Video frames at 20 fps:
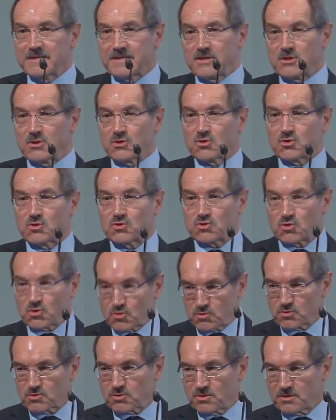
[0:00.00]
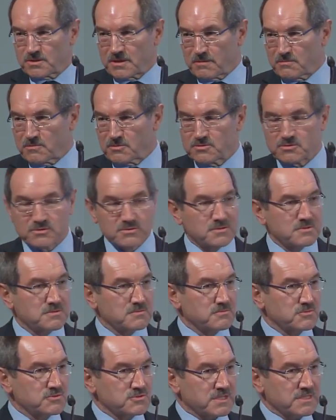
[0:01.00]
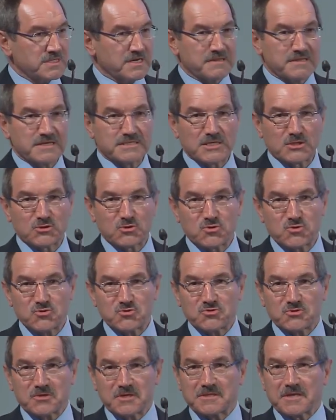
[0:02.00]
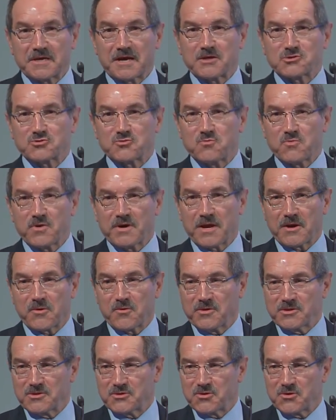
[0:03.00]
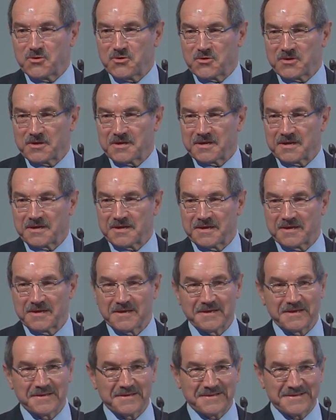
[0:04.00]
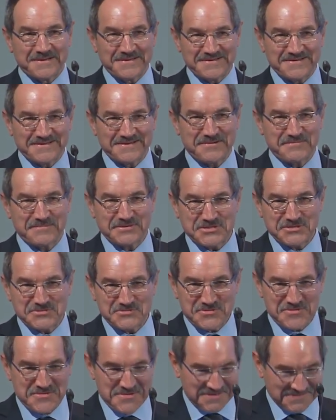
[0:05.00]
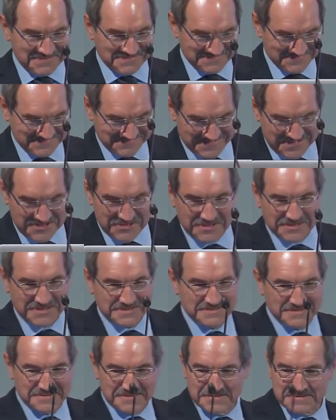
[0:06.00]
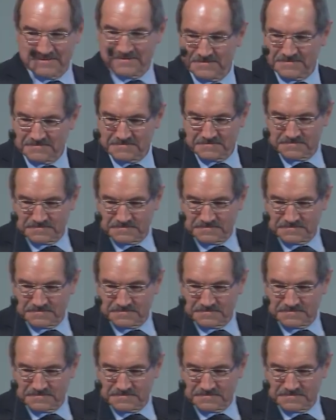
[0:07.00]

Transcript: in the first row. That's why in AMETIC we are all important. Thank you very much, and enjoy this seminar. Thank you.